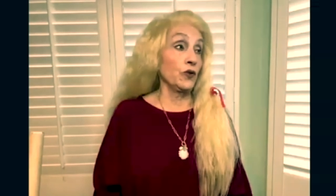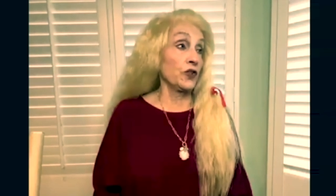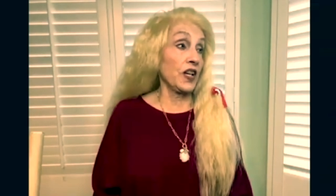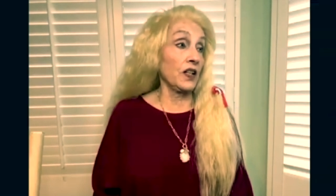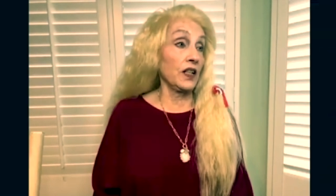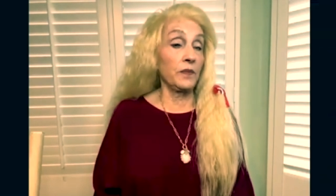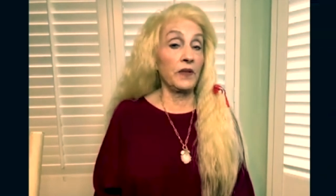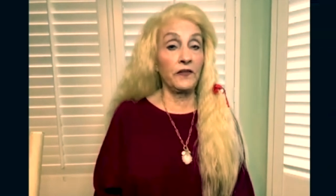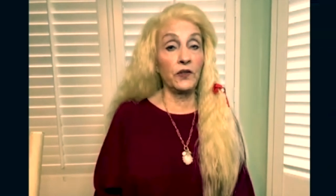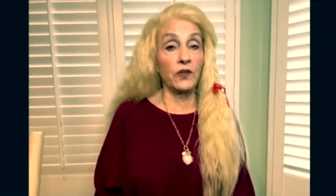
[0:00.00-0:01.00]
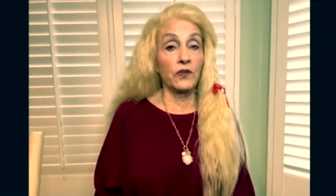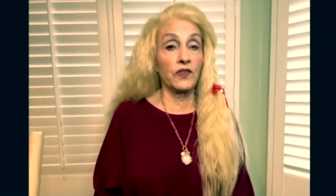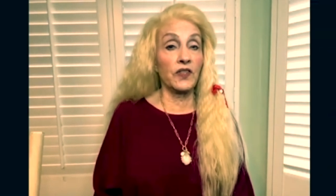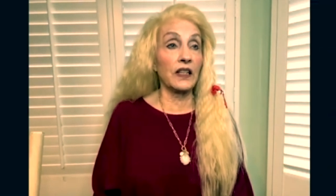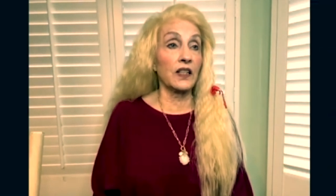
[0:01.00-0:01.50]
could tell him if you don't
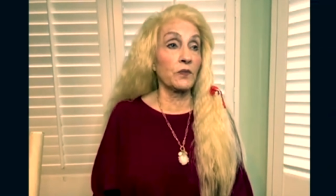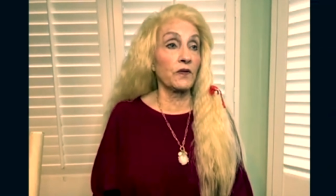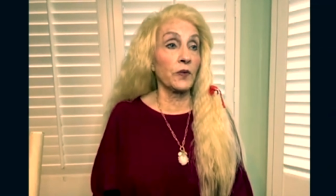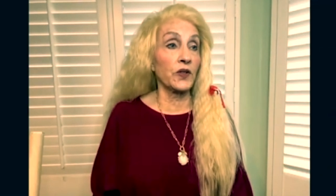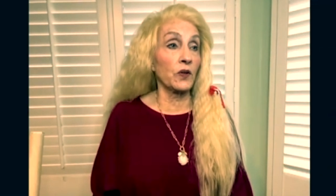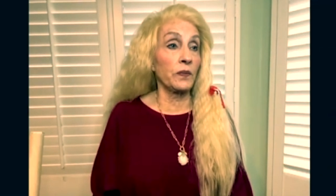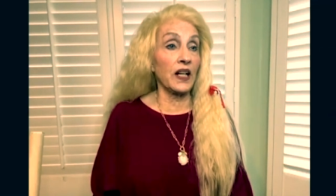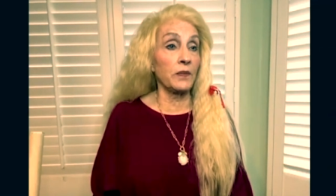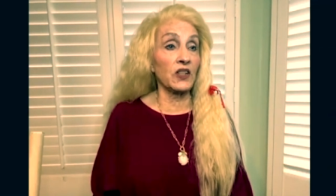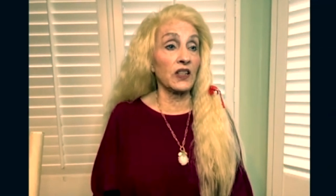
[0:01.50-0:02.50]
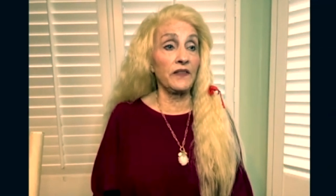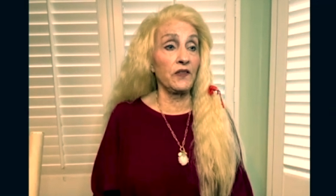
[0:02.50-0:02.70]
settle this before we go to bed i'm going to leave